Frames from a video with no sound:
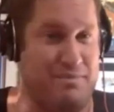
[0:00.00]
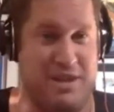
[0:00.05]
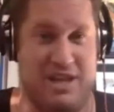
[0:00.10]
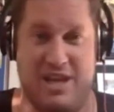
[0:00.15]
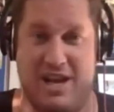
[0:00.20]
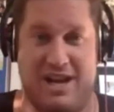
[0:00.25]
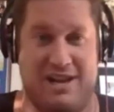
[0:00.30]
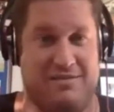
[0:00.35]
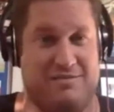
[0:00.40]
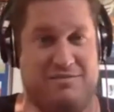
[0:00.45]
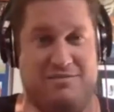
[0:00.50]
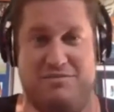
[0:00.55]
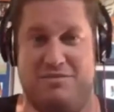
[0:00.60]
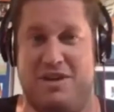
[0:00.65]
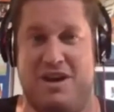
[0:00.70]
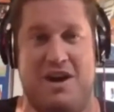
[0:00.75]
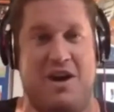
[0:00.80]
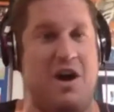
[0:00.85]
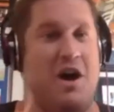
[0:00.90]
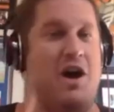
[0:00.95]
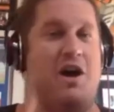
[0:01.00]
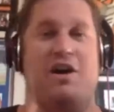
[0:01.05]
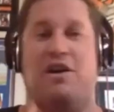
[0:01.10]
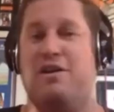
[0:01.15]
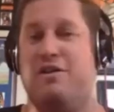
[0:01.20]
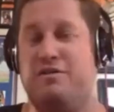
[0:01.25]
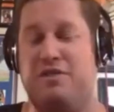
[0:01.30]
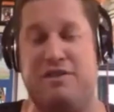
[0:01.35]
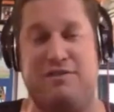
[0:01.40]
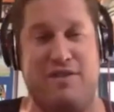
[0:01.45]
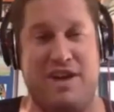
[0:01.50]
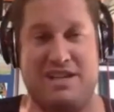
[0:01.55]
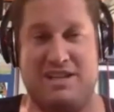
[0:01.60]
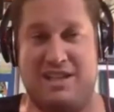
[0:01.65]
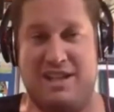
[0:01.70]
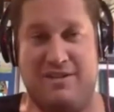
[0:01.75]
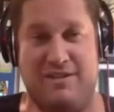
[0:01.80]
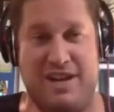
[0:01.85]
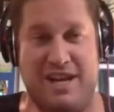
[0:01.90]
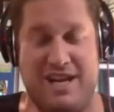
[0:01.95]
the all of the
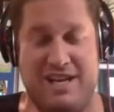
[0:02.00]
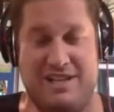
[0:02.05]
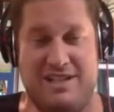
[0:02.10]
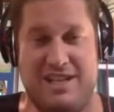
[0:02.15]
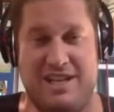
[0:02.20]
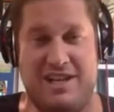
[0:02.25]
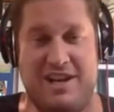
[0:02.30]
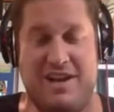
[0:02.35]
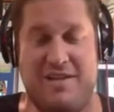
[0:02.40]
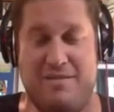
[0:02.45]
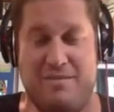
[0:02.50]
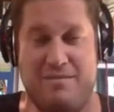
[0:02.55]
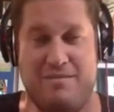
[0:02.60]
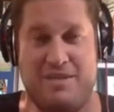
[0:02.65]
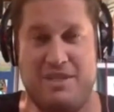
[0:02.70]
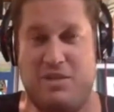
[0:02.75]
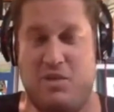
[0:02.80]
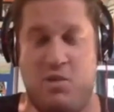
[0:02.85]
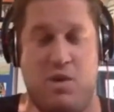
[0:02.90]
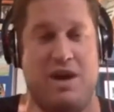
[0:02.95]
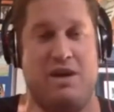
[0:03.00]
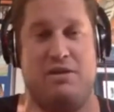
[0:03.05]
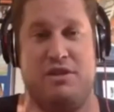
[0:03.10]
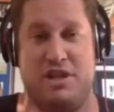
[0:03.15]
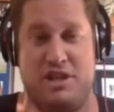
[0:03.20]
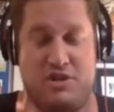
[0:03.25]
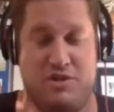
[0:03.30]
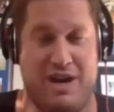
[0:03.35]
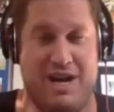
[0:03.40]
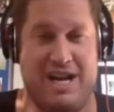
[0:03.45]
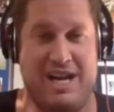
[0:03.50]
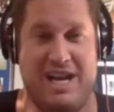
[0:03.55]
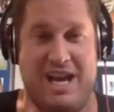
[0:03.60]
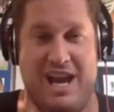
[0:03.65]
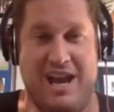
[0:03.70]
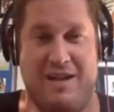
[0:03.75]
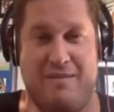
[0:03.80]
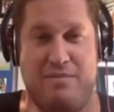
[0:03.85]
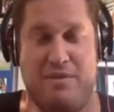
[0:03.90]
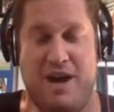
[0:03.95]
festivities that comes with training
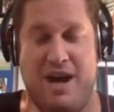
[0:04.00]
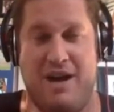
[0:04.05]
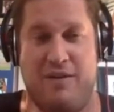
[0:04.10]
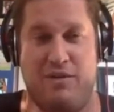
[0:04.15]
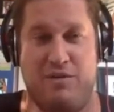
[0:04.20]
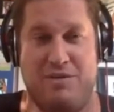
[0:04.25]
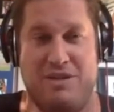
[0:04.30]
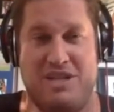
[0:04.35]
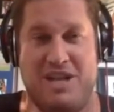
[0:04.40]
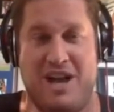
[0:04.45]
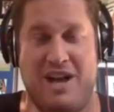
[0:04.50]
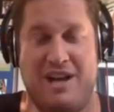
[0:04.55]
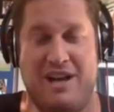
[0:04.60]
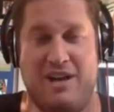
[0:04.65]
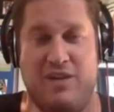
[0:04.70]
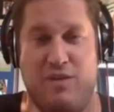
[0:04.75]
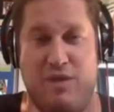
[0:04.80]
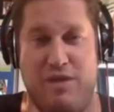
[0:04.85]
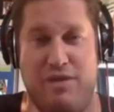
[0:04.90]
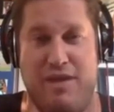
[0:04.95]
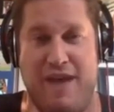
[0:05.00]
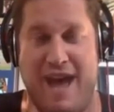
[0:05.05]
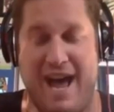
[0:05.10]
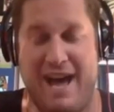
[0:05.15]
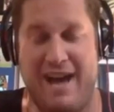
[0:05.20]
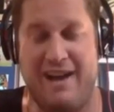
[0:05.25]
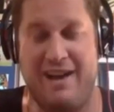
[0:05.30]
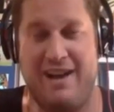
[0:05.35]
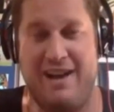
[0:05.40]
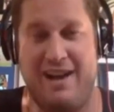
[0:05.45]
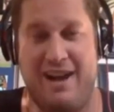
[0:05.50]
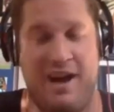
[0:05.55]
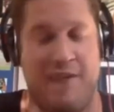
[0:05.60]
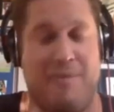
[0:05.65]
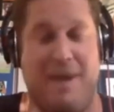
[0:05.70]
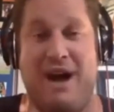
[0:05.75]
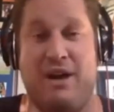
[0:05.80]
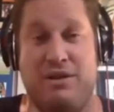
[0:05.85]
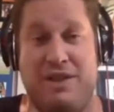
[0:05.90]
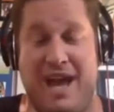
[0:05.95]
camp. Uh, we'll be talking with that
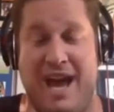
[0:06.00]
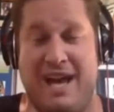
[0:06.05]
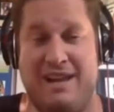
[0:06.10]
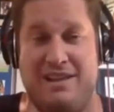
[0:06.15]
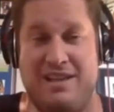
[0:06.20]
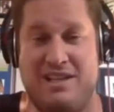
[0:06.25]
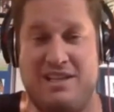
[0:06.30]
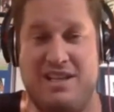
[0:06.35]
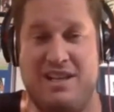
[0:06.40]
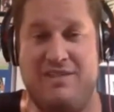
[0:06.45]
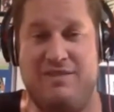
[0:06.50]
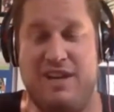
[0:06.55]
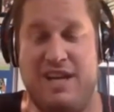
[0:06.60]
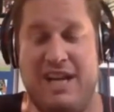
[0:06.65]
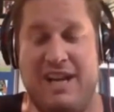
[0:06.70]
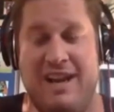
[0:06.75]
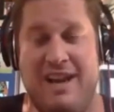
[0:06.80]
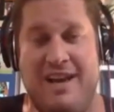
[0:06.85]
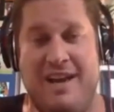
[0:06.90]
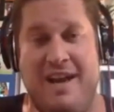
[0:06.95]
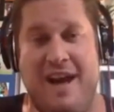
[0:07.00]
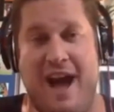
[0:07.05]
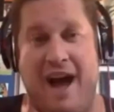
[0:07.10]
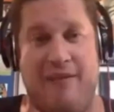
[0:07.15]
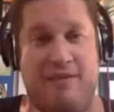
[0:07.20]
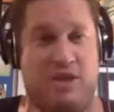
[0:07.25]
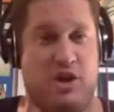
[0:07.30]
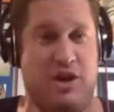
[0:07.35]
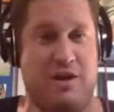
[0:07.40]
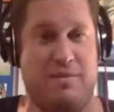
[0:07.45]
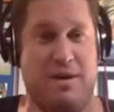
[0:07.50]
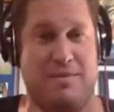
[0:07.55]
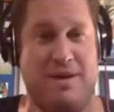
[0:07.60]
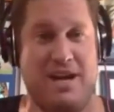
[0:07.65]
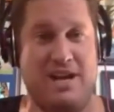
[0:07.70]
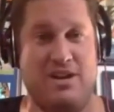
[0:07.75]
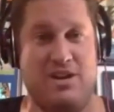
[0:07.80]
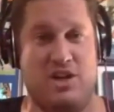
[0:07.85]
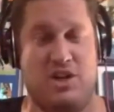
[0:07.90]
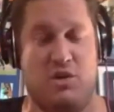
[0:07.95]
about that this evening. I'm joined by my
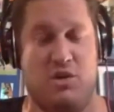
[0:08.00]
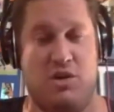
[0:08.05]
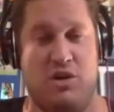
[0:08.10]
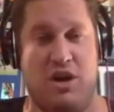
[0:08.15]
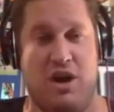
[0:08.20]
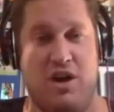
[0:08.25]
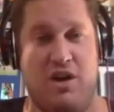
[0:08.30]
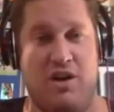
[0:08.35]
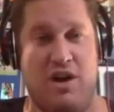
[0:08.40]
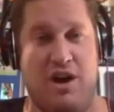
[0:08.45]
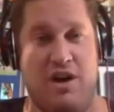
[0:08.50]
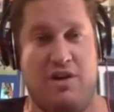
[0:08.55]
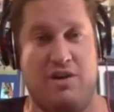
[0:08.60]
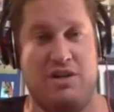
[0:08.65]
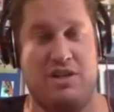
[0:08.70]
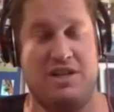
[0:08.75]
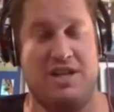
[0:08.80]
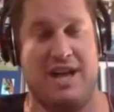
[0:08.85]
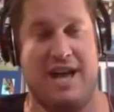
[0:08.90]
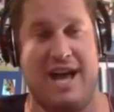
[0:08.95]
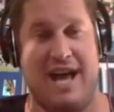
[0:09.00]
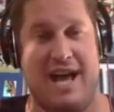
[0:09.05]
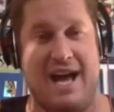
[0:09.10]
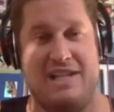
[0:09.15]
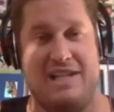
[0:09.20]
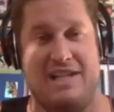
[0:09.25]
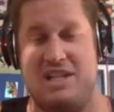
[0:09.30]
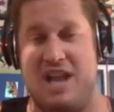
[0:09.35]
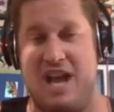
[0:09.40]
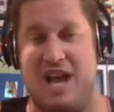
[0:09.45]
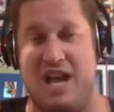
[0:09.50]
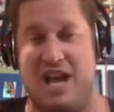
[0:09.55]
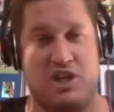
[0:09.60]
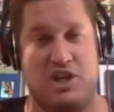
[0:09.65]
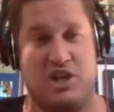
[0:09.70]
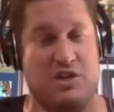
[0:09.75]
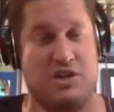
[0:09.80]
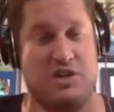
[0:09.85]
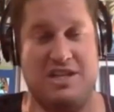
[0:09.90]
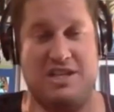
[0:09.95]
usual co-host uh, Scott
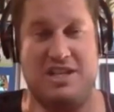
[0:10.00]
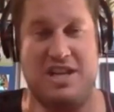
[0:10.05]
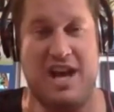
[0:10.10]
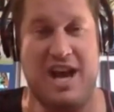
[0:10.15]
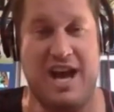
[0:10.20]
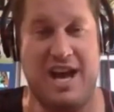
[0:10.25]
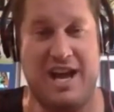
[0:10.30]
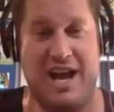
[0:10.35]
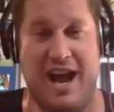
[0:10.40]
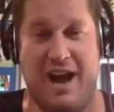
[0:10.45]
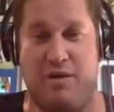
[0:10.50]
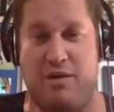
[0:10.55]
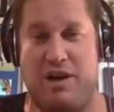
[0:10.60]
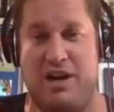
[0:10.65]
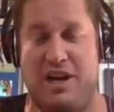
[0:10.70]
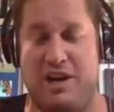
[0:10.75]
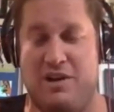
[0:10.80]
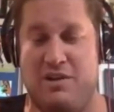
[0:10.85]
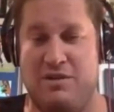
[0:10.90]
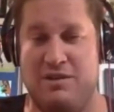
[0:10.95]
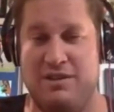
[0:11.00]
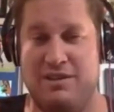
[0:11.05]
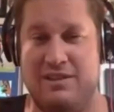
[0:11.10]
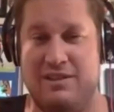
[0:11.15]
Schulze. Scott, how are you?